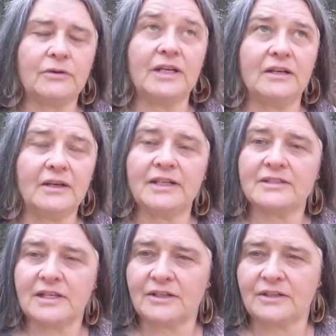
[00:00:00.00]
green
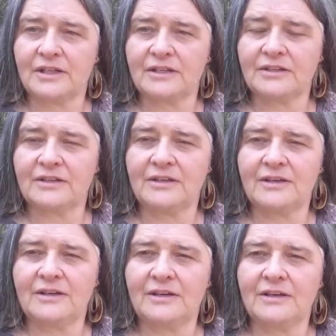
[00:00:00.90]
lines underneath,
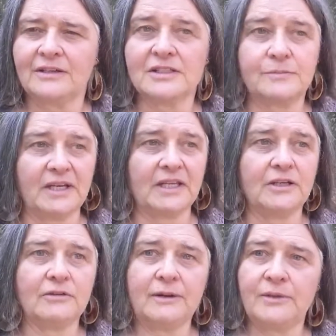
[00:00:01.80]
spelling
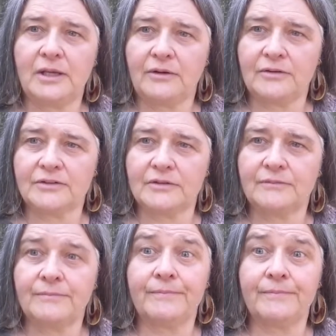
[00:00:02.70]
and grammar errors.